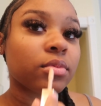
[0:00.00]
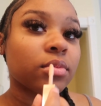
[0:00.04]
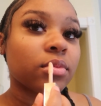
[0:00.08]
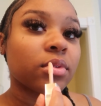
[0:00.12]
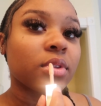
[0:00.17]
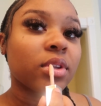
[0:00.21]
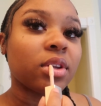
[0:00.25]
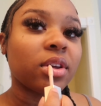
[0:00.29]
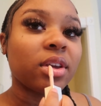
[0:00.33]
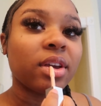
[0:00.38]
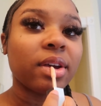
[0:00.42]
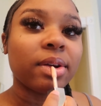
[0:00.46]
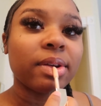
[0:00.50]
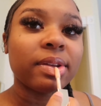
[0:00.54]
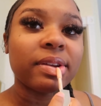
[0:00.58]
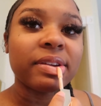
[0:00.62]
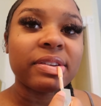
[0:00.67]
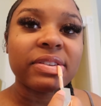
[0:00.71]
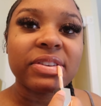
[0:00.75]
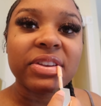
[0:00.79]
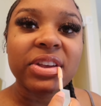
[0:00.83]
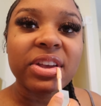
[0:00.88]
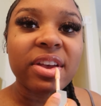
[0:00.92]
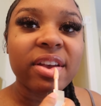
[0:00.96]
you can't really
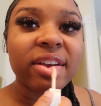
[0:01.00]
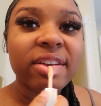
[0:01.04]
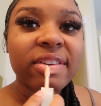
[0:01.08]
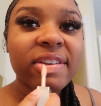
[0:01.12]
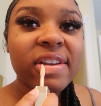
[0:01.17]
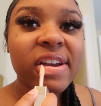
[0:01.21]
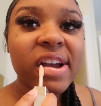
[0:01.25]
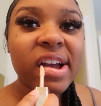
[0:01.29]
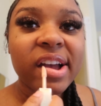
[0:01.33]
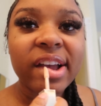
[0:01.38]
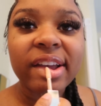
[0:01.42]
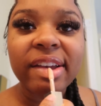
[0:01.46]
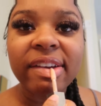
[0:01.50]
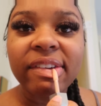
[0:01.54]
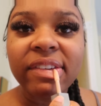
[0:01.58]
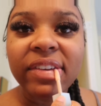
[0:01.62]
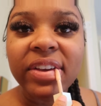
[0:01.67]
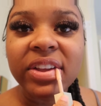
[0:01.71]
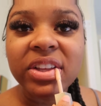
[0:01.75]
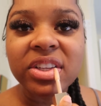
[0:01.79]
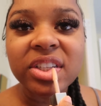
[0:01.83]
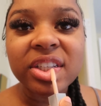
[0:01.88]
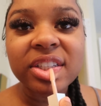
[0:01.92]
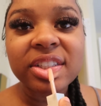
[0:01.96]
see it, it's not
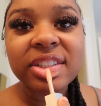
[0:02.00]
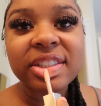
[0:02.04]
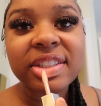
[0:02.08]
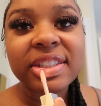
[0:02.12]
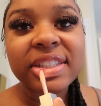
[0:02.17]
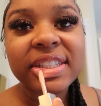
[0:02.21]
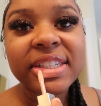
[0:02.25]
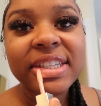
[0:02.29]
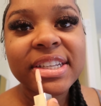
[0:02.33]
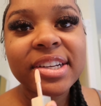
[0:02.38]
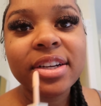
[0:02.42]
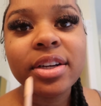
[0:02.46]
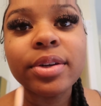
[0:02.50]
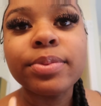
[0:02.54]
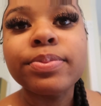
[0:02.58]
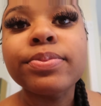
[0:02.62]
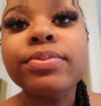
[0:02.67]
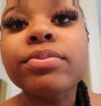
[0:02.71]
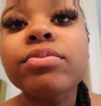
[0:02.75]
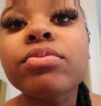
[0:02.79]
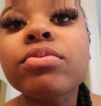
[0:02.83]
giving justice here,